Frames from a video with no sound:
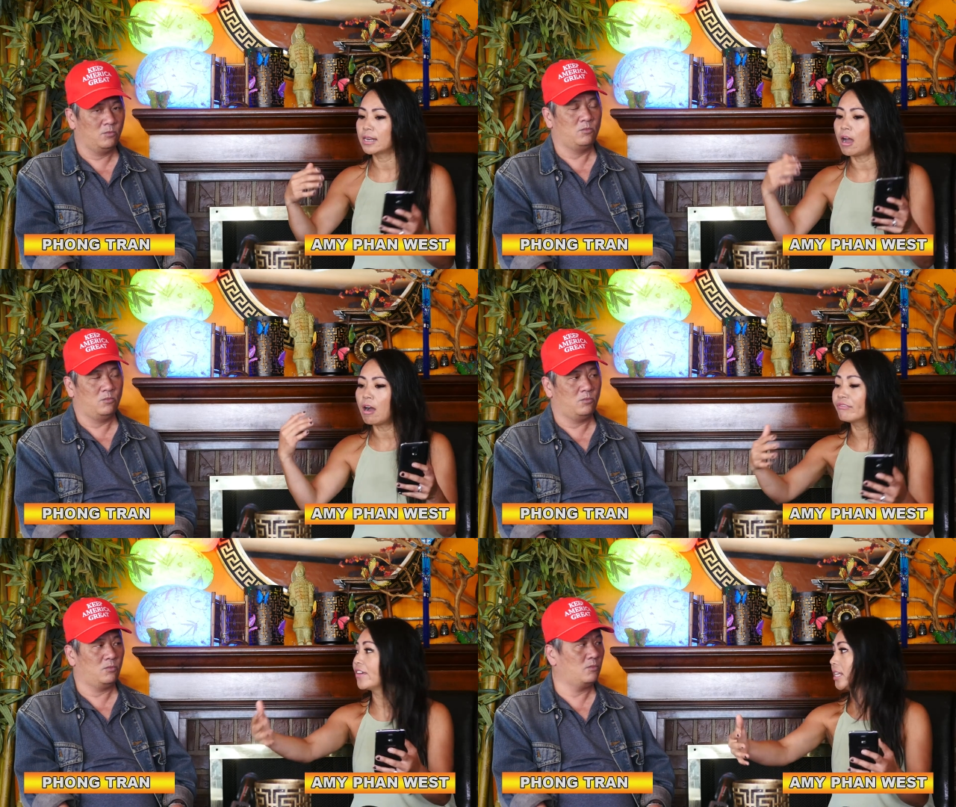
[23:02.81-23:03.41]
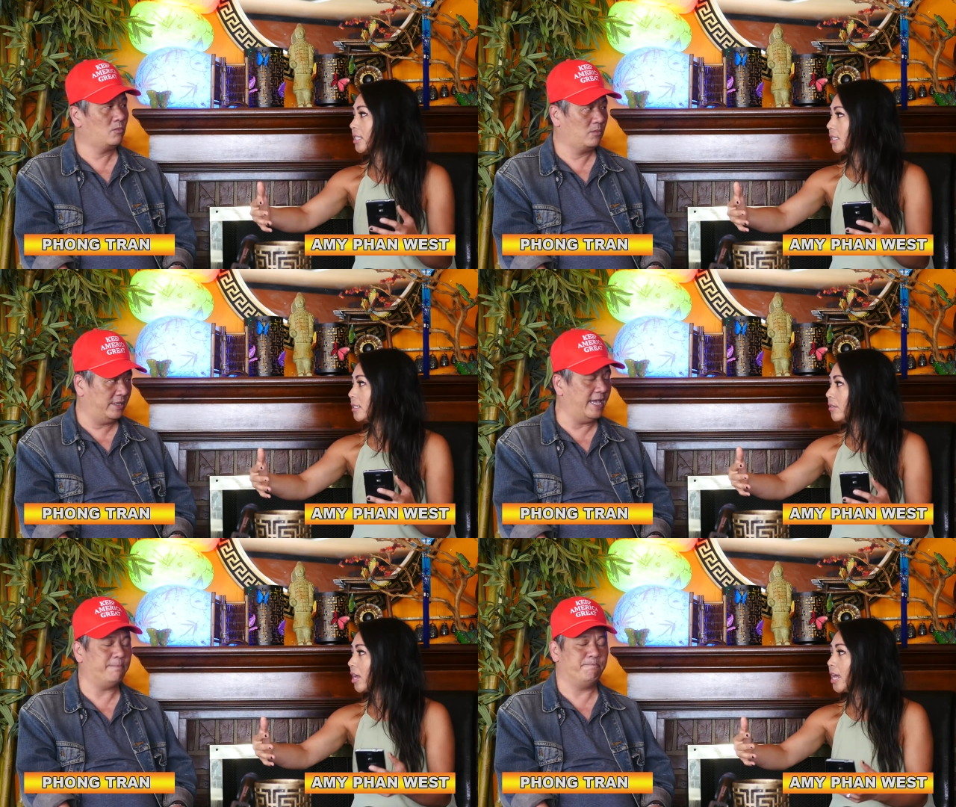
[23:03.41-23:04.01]
Speaker 1: offense.
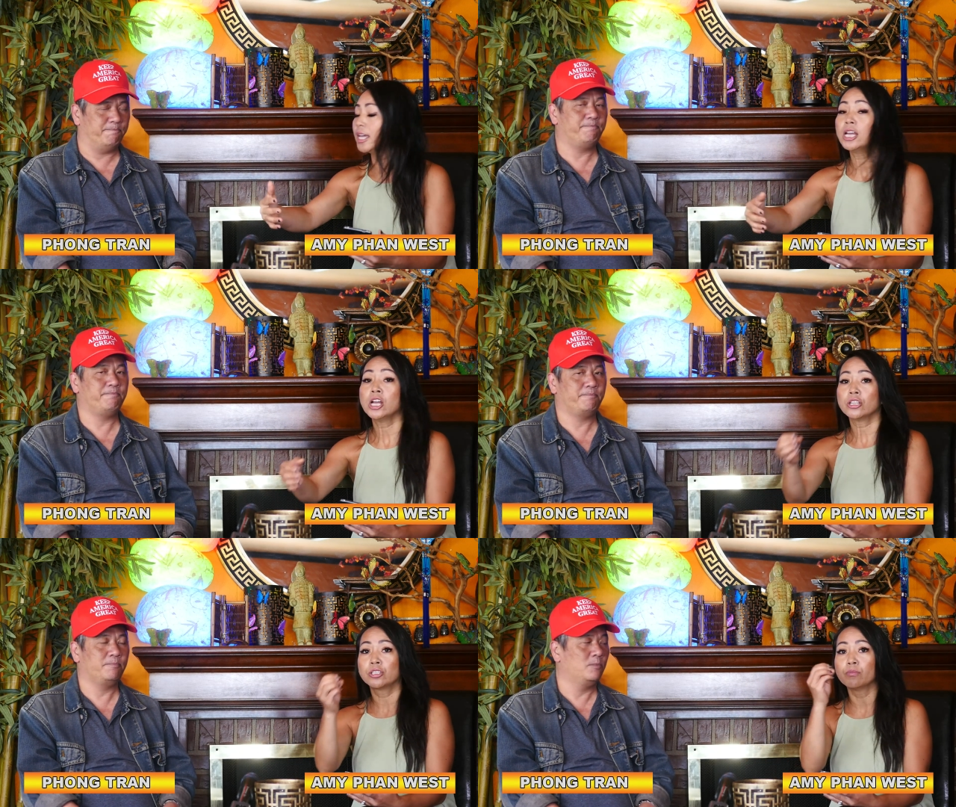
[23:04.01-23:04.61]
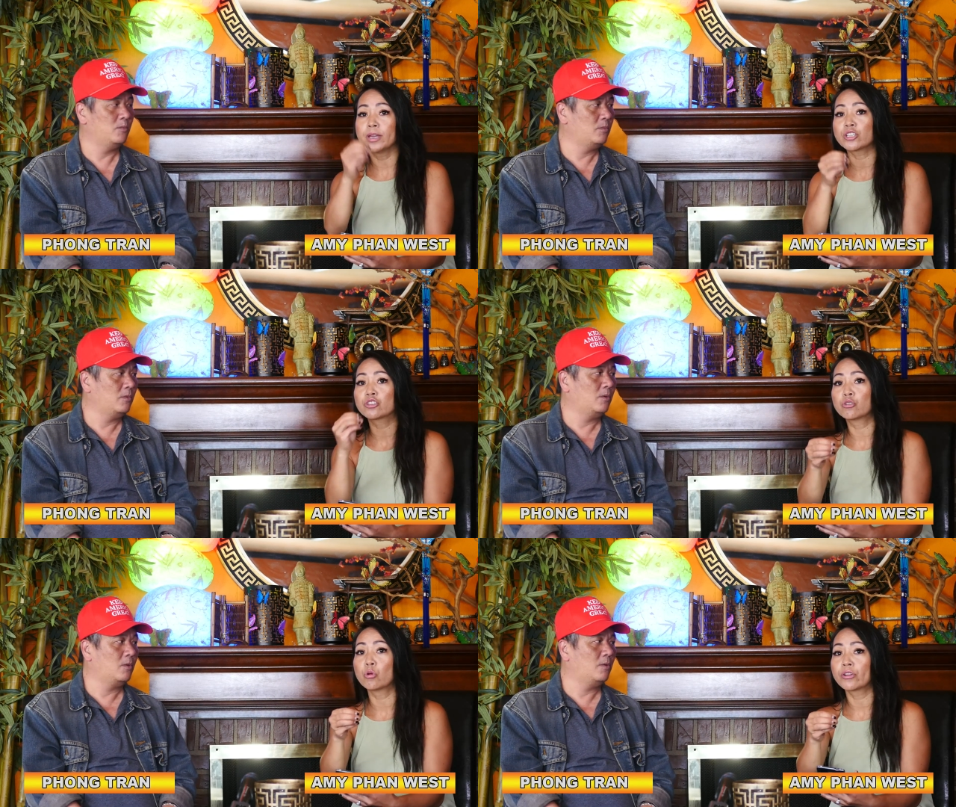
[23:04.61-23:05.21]
Yeah. Okay. To make
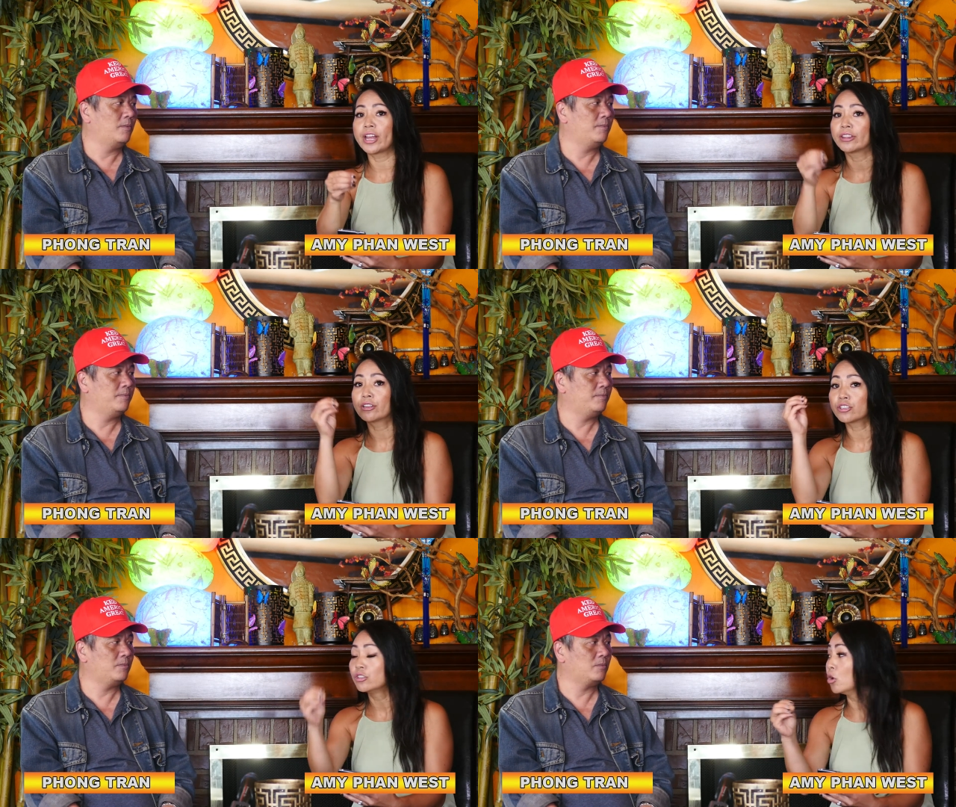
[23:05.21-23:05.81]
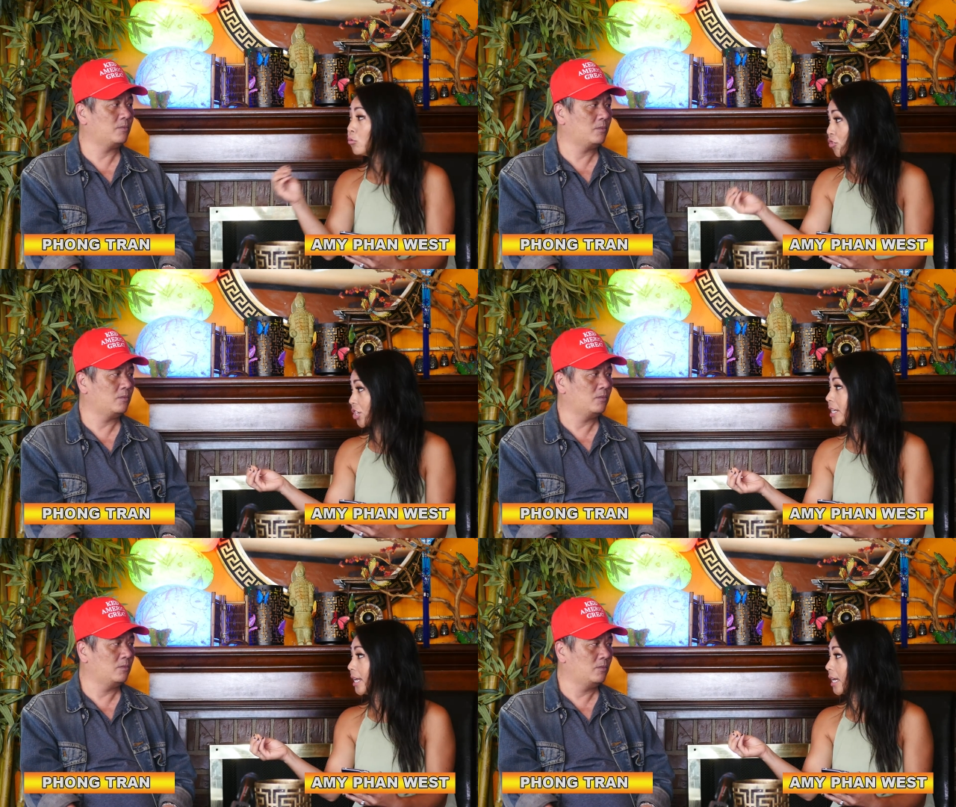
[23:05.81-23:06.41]
sure that there's no
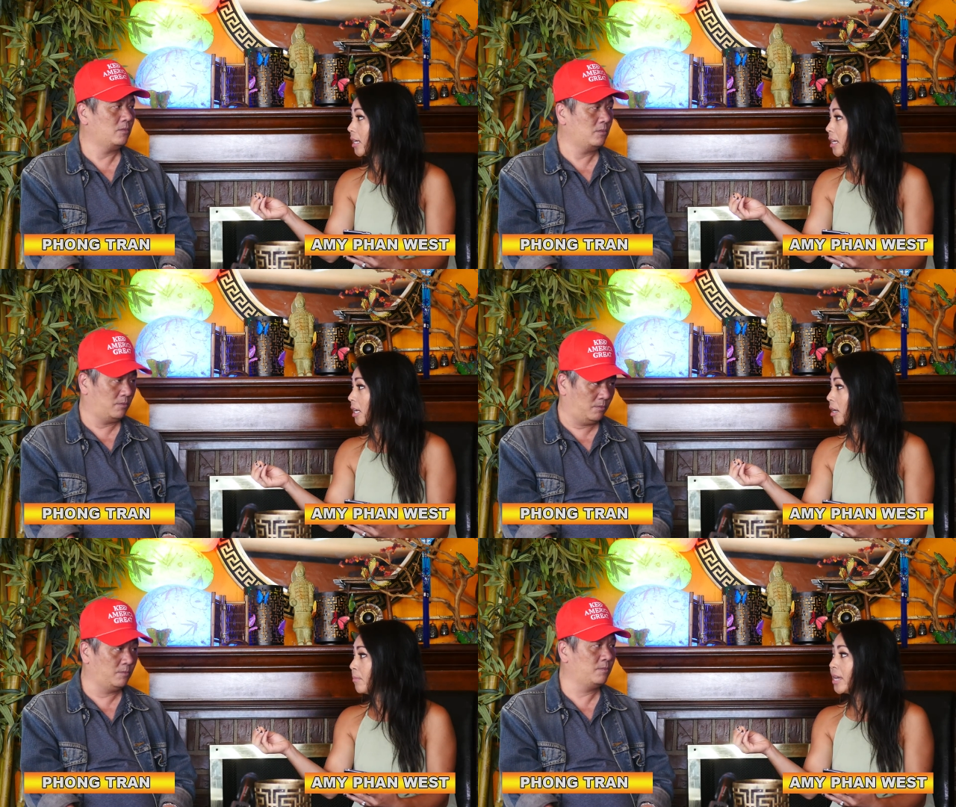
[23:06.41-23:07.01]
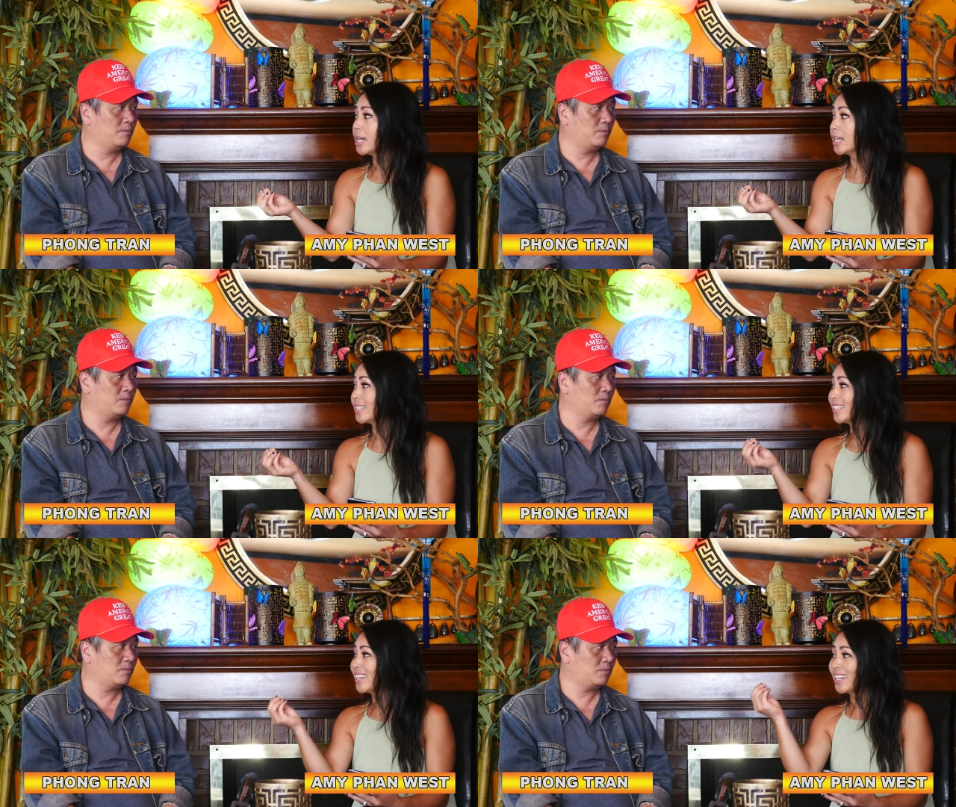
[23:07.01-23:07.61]
cheating, mm-hmm.
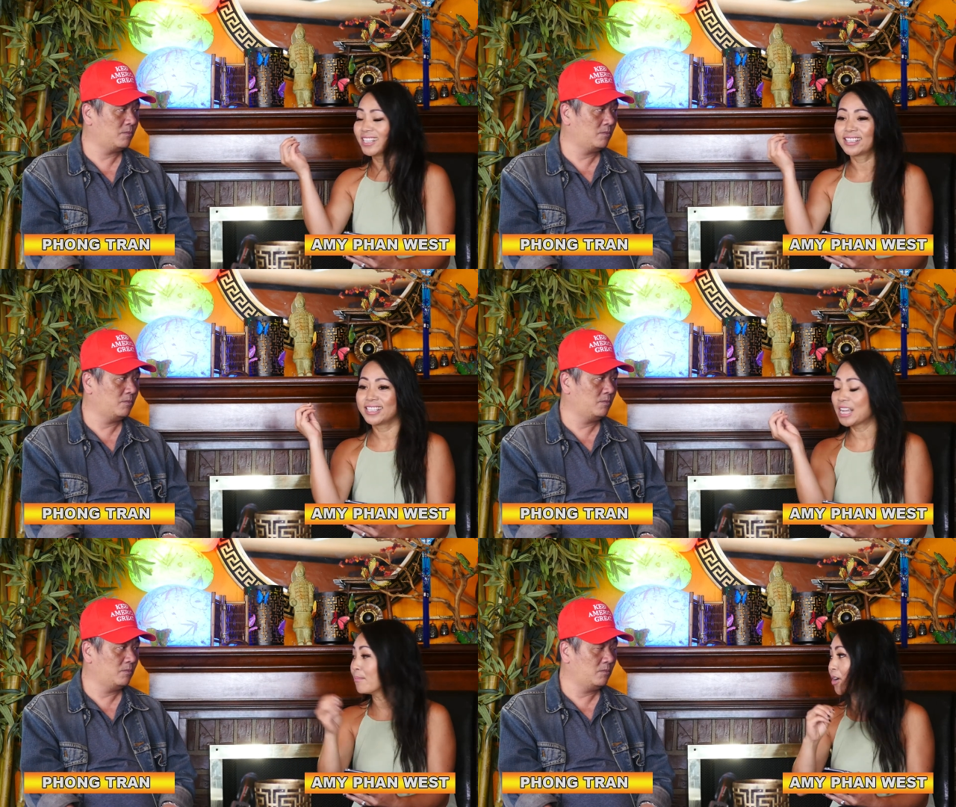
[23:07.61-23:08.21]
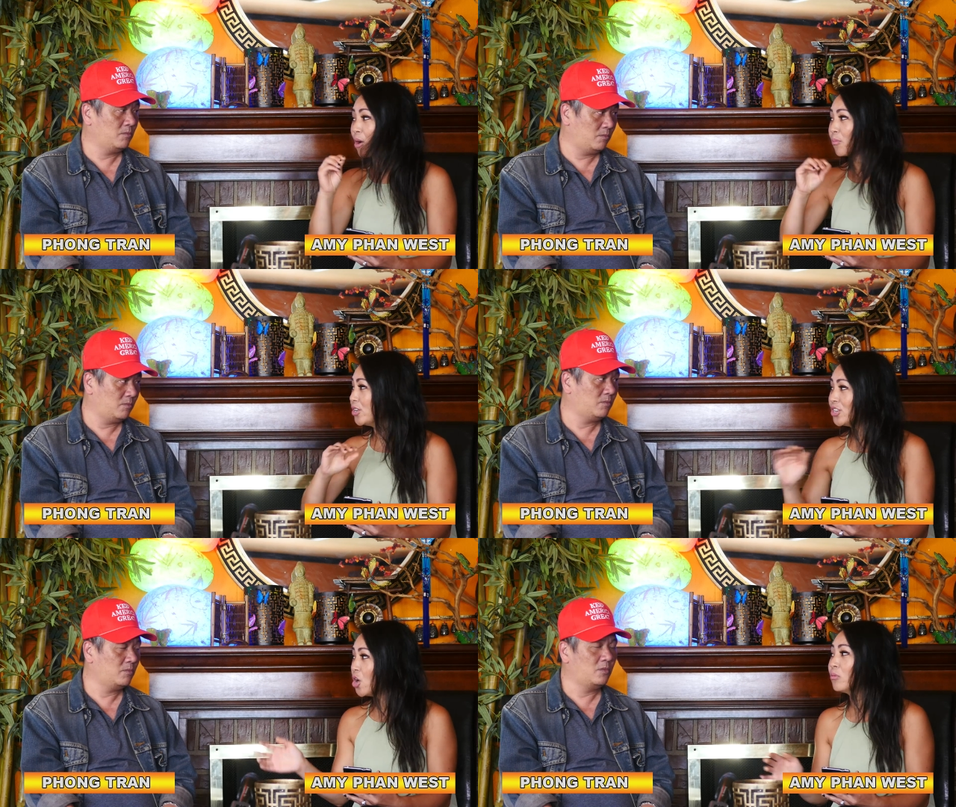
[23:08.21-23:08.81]
because the Democrat we
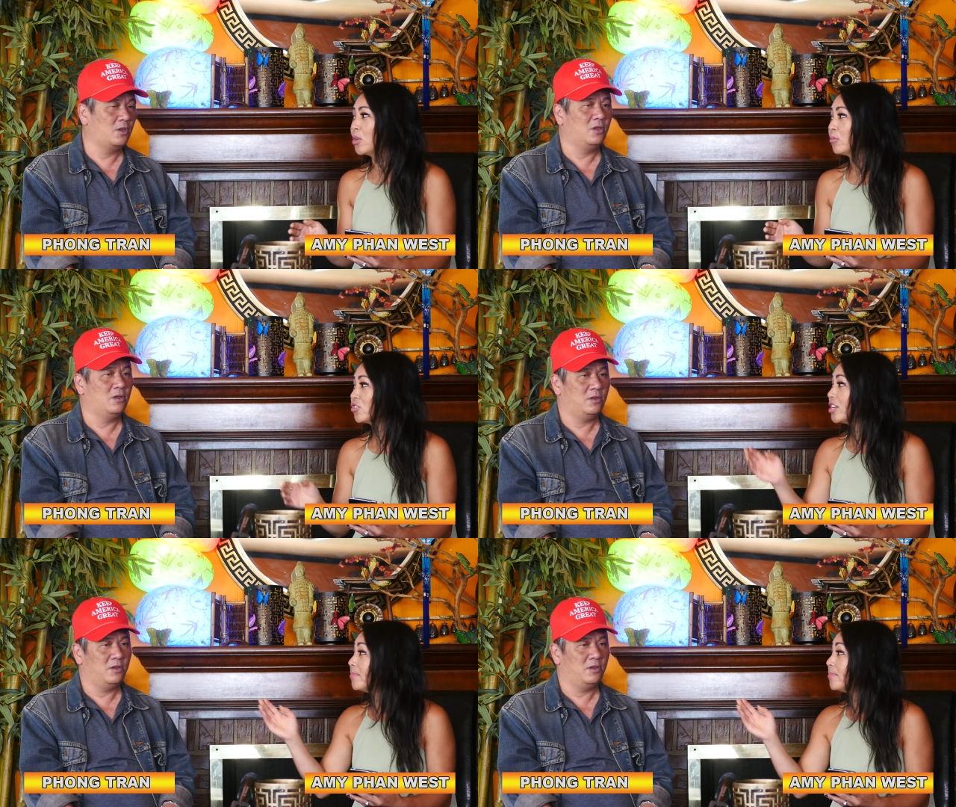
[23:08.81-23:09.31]
know they would cheat